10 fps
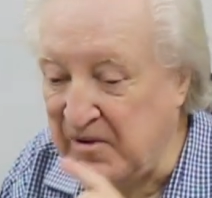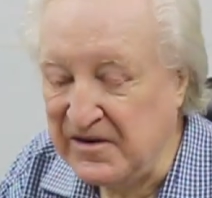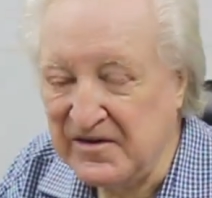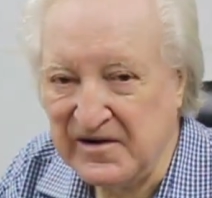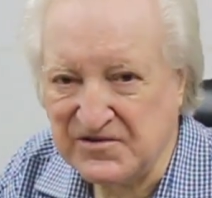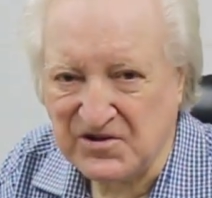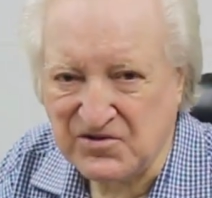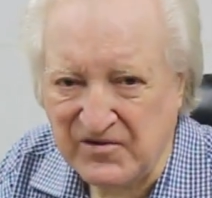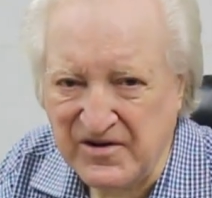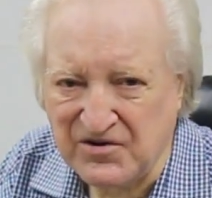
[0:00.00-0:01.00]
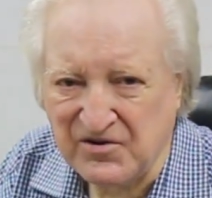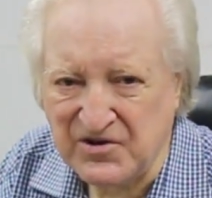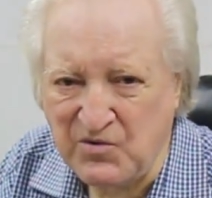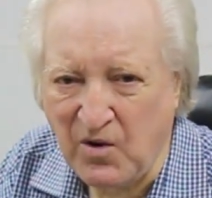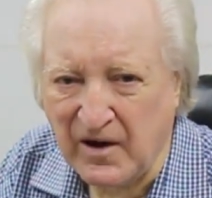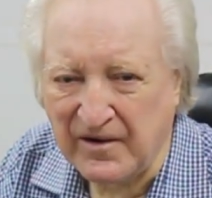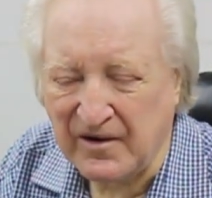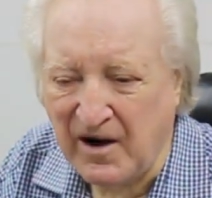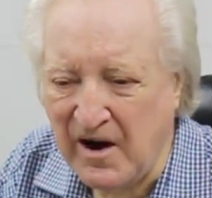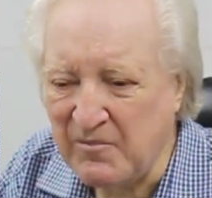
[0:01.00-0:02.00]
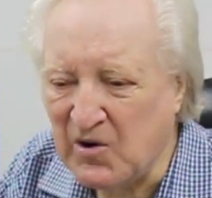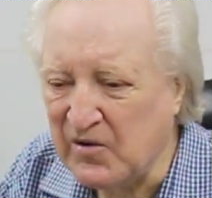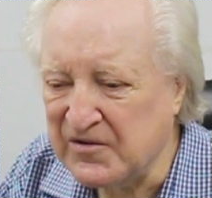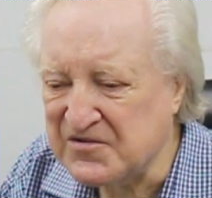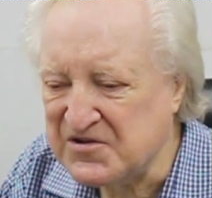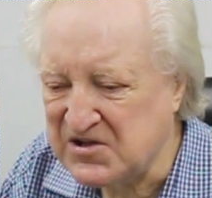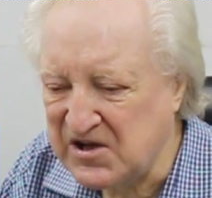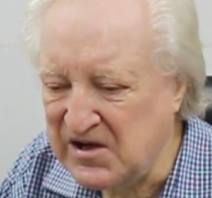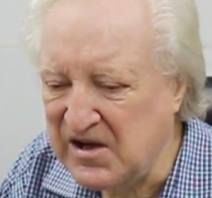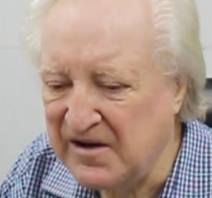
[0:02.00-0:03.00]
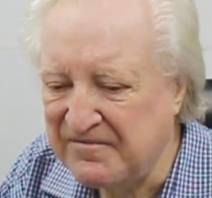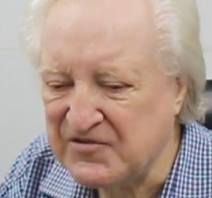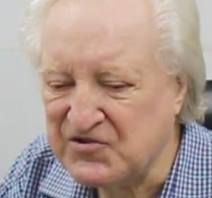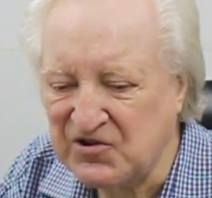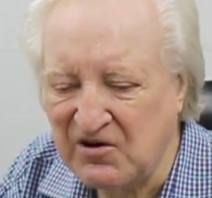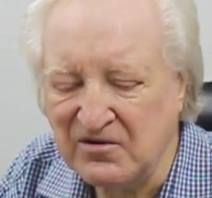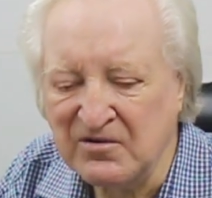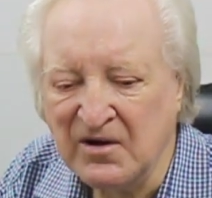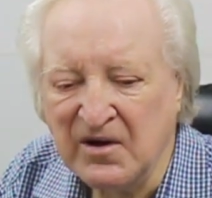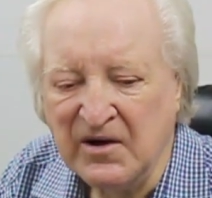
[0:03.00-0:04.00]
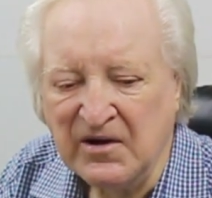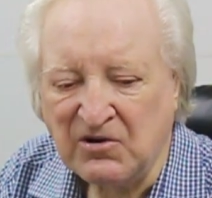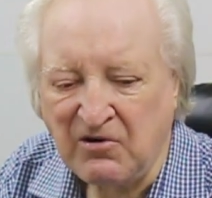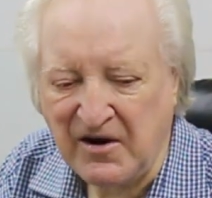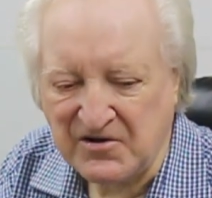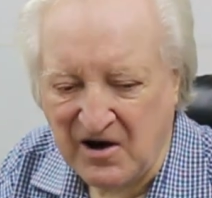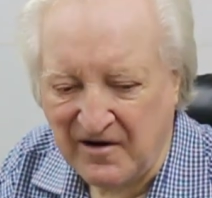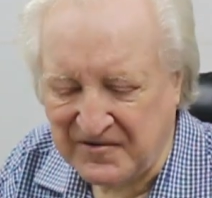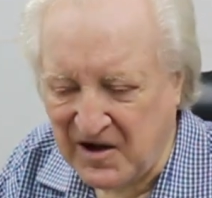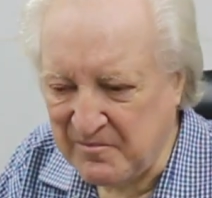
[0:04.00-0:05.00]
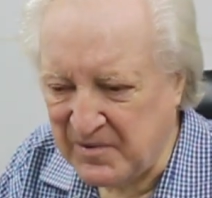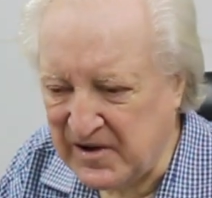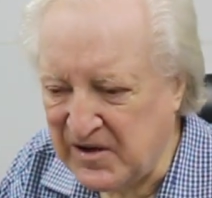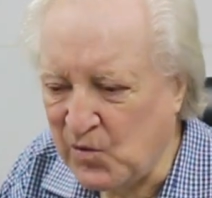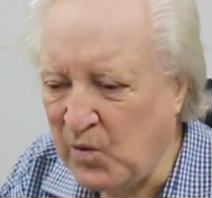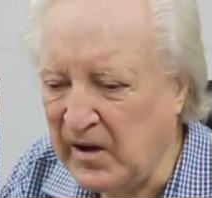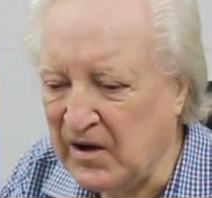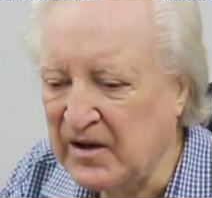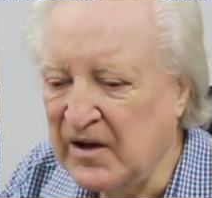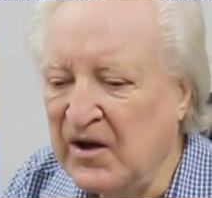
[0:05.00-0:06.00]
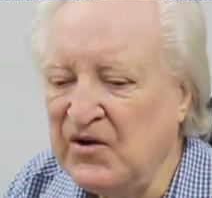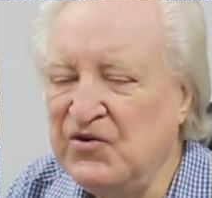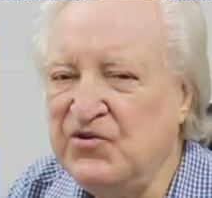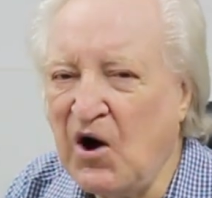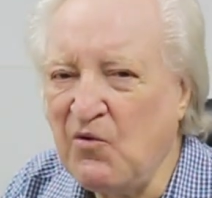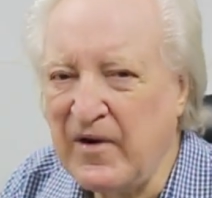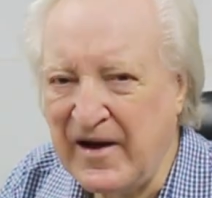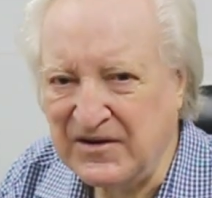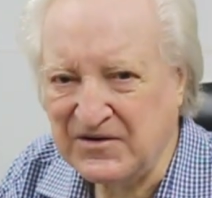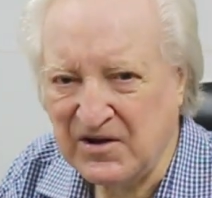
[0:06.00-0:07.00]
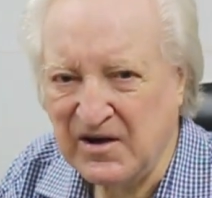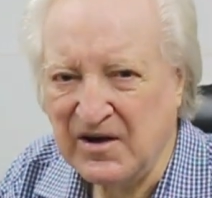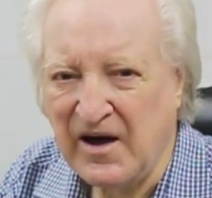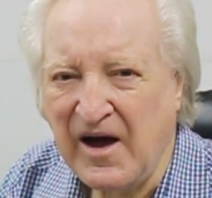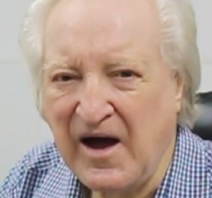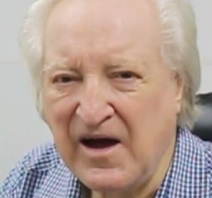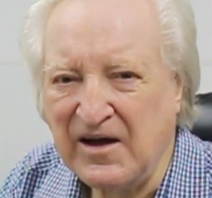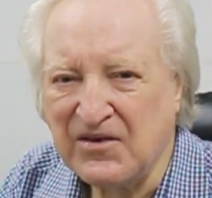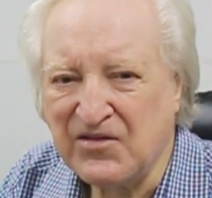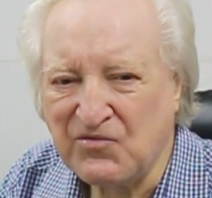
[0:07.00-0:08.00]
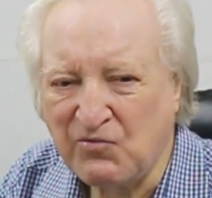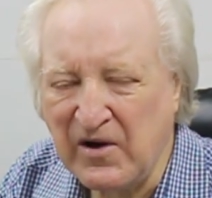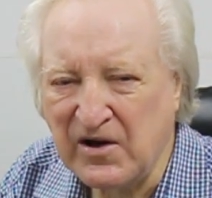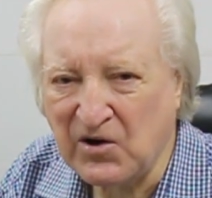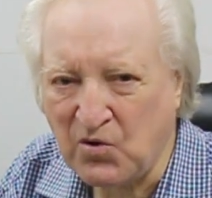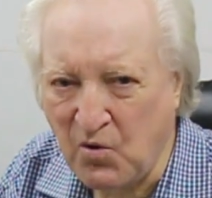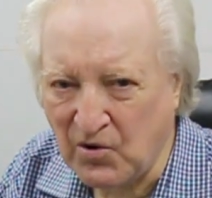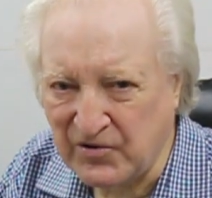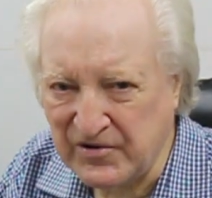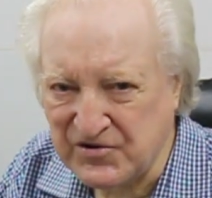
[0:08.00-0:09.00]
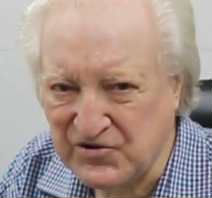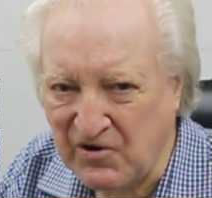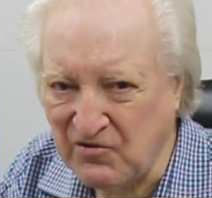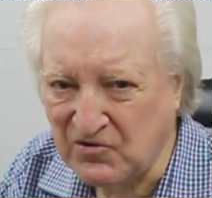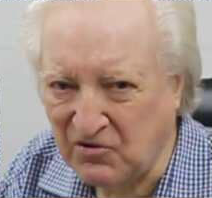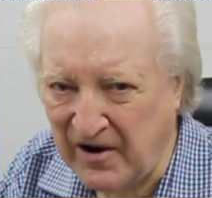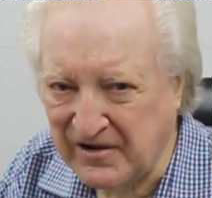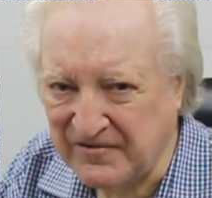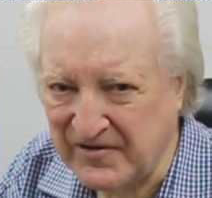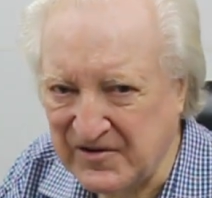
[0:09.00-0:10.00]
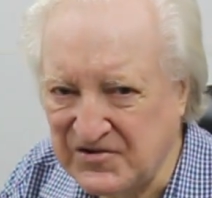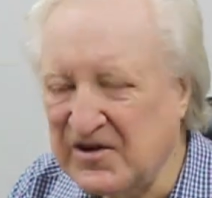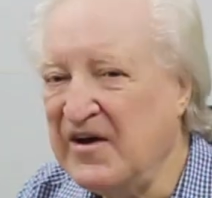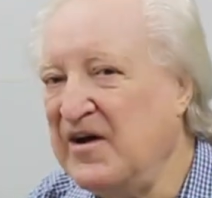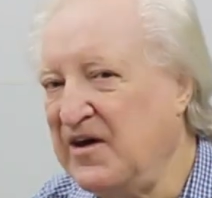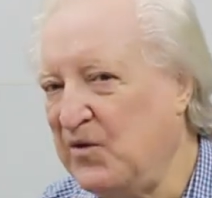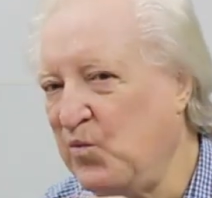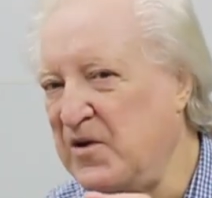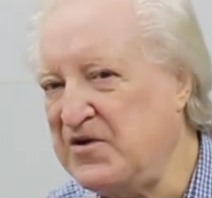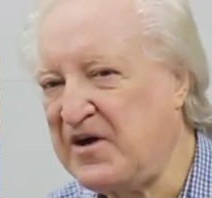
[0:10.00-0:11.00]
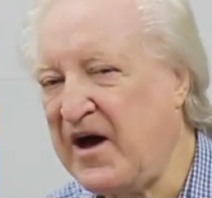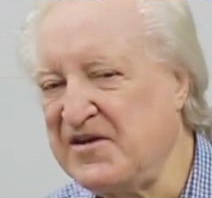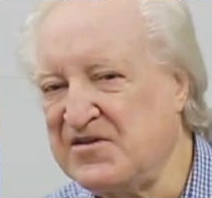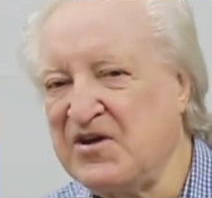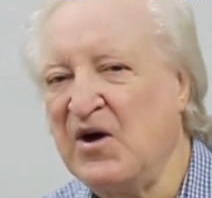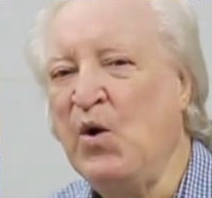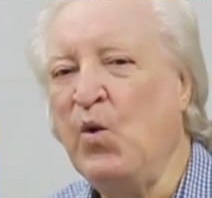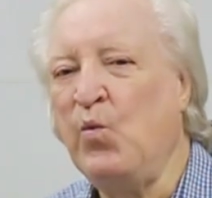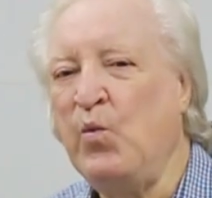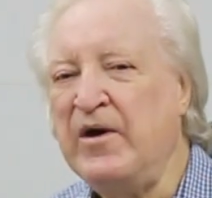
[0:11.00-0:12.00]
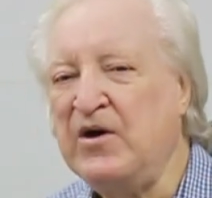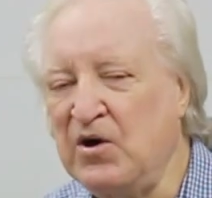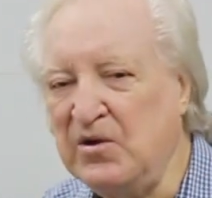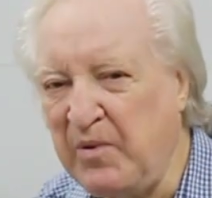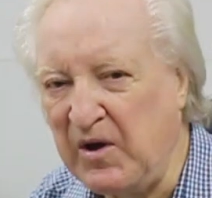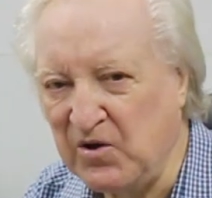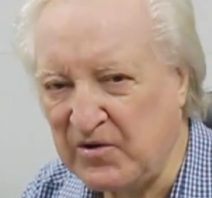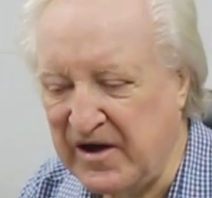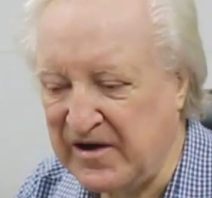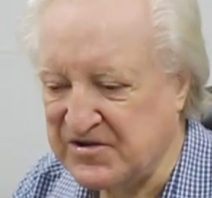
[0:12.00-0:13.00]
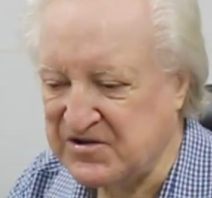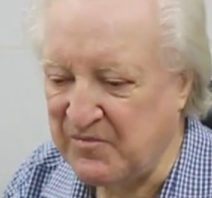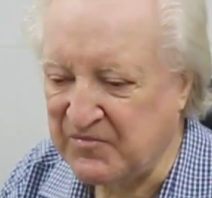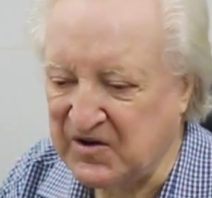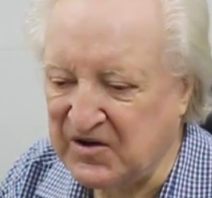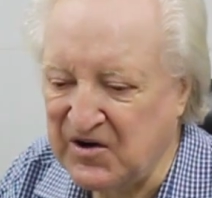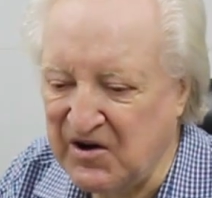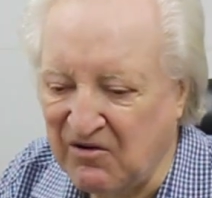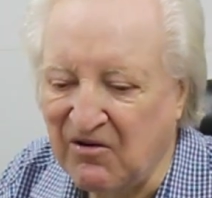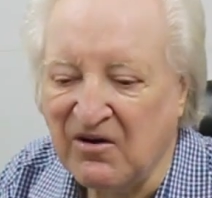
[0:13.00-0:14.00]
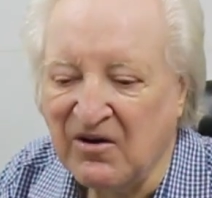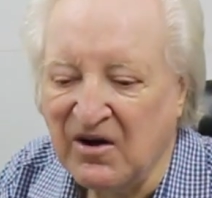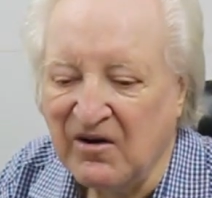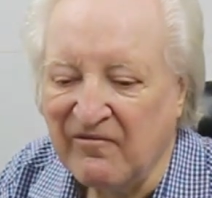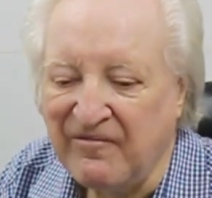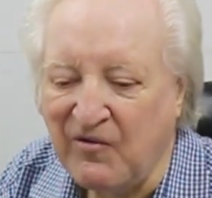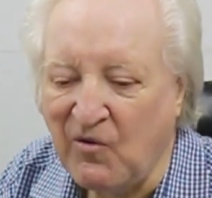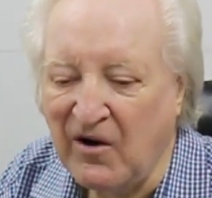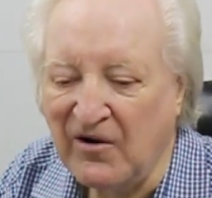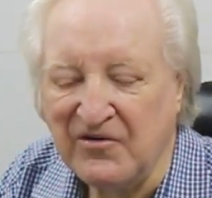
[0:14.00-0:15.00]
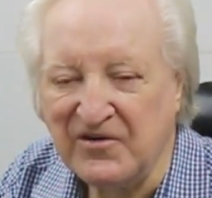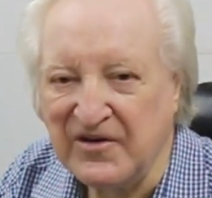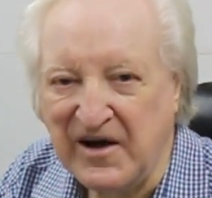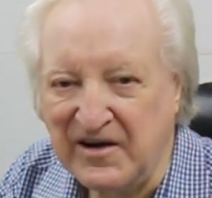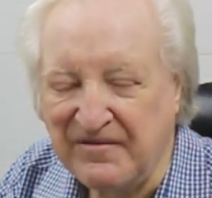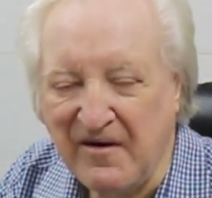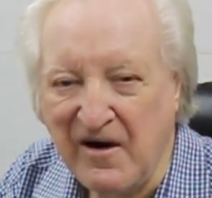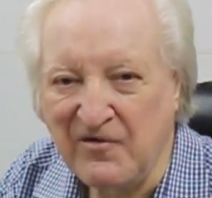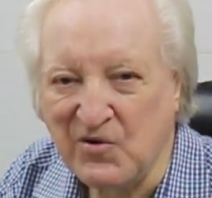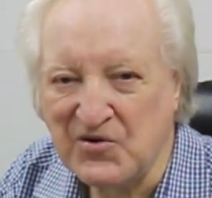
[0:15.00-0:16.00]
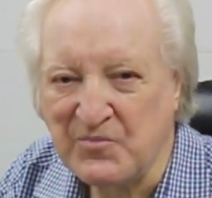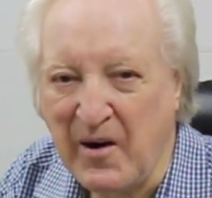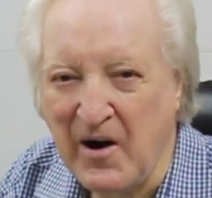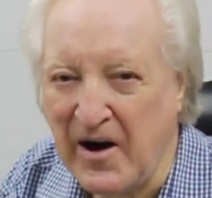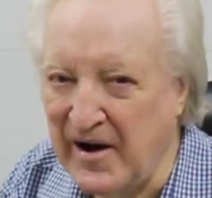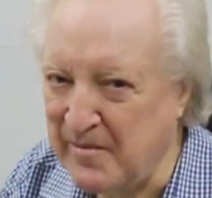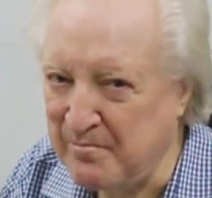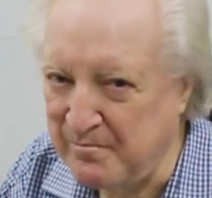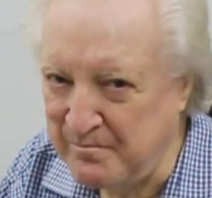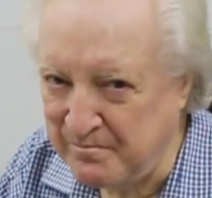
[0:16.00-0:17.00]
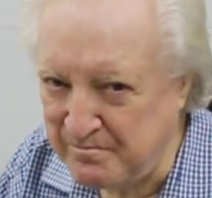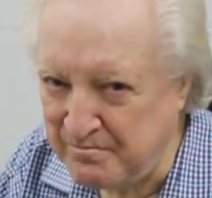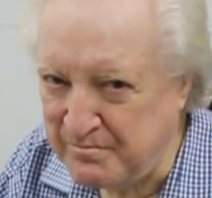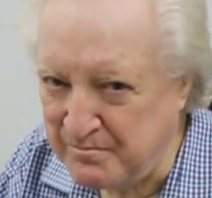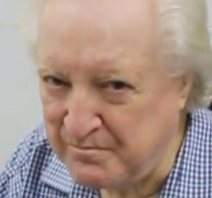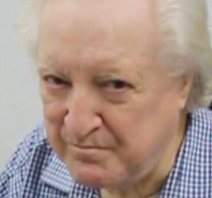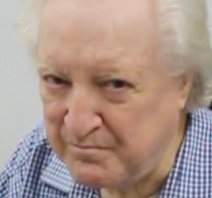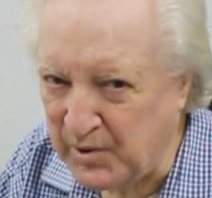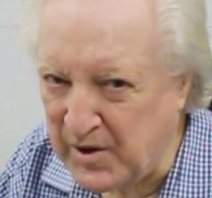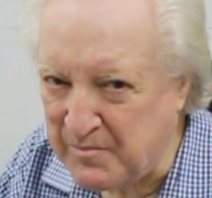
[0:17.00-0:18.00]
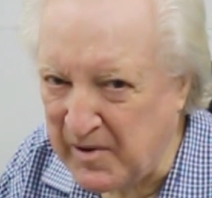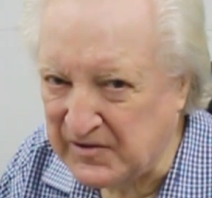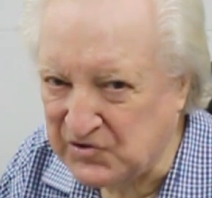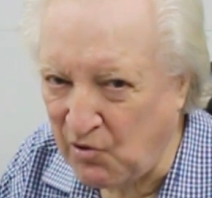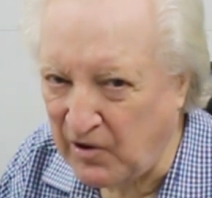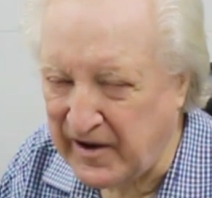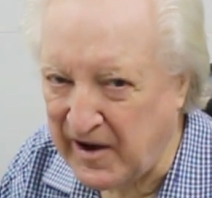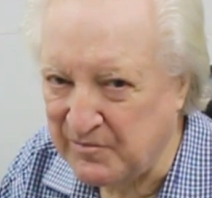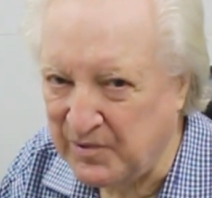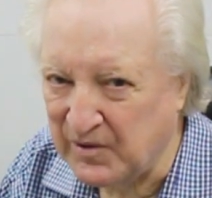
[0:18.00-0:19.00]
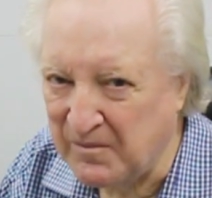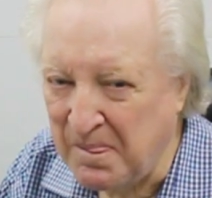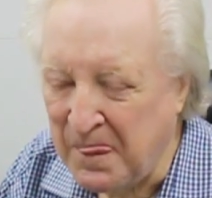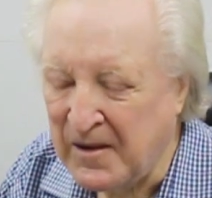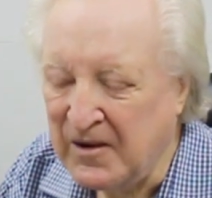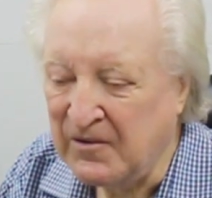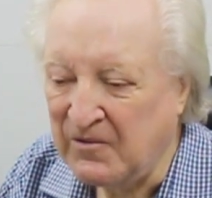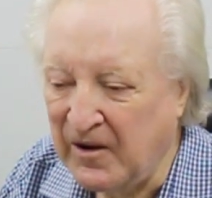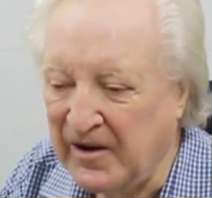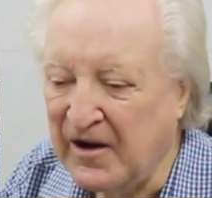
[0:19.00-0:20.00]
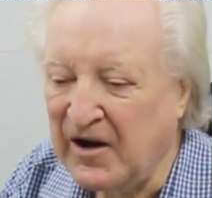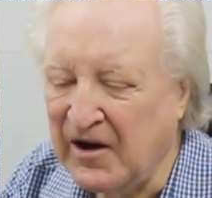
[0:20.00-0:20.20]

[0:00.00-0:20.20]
be that it's a 331. I'm going to see if a certain crankshaft company will donate a 3¼-inch stroke crank for this, in which case we could be looking at something nearer 485 horsepower and a pretty big torque output, right?